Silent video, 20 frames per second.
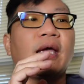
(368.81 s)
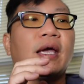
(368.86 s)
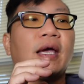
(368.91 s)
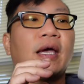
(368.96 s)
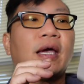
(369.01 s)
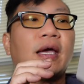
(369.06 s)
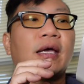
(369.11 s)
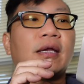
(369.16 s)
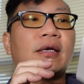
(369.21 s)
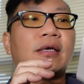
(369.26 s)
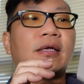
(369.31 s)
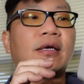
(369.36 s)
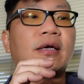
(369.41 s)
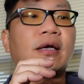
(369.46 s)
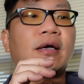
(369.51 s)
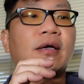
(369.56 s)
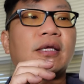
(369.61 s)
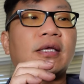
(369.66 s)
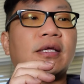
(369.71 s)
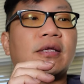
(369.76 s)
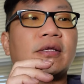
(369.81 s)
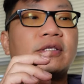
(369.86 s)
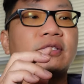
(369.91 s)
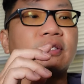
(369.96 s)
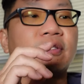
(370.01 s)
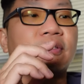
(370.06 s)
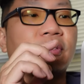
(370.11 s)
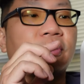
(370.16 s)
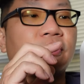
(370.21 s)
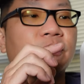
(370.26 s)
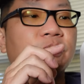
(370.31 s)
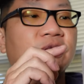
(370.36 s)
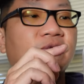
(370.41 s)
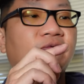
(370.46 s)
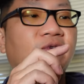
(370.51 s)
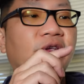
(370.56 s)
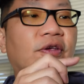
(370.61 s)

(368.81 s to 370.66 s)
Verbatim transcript: and uh, in terms of